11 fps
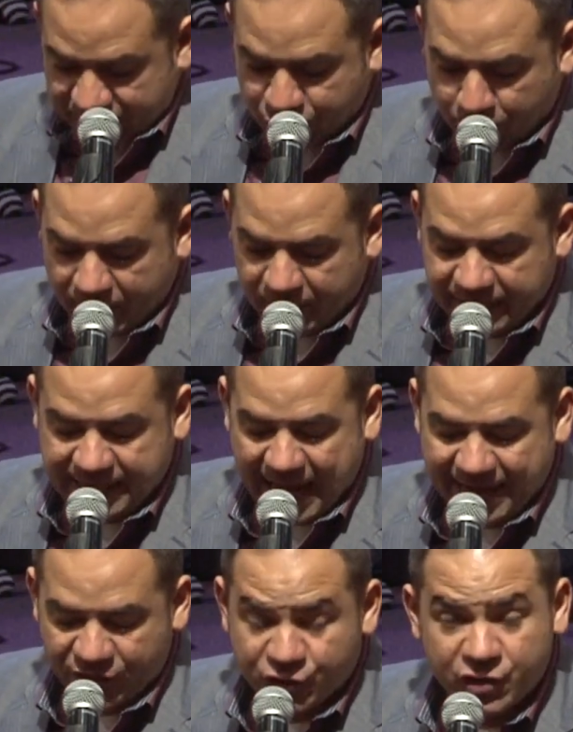to brotherly
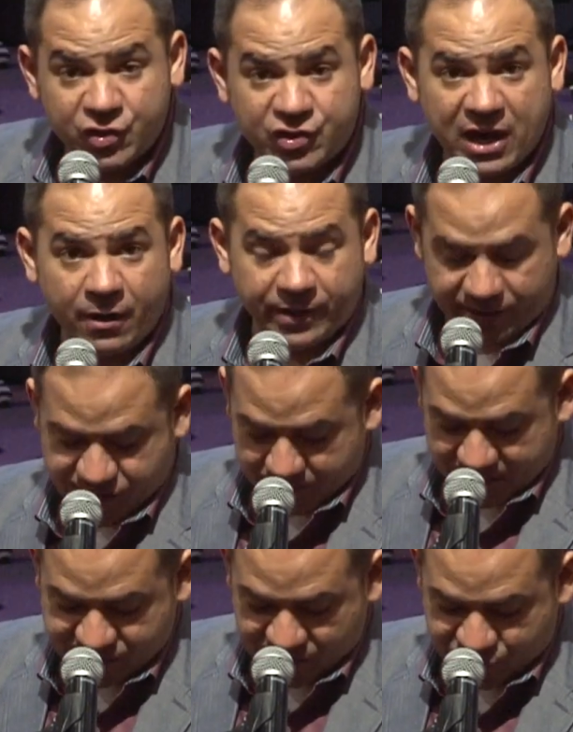kindness, charity.
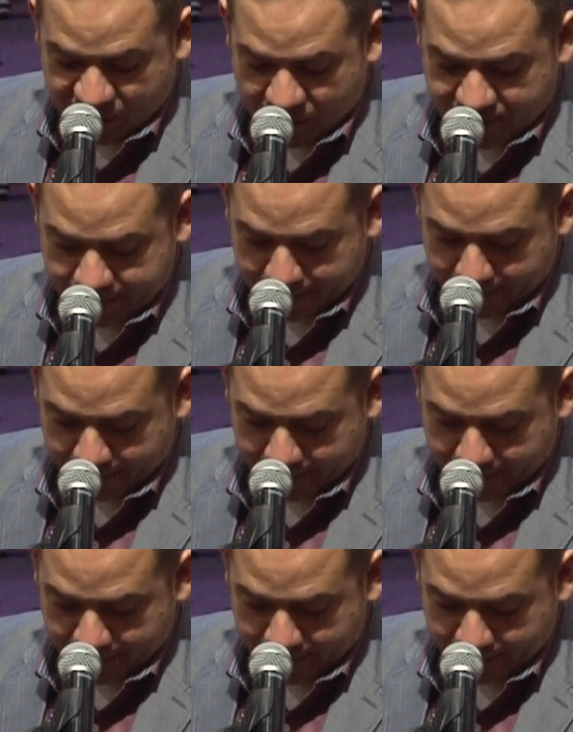Somebody say charity.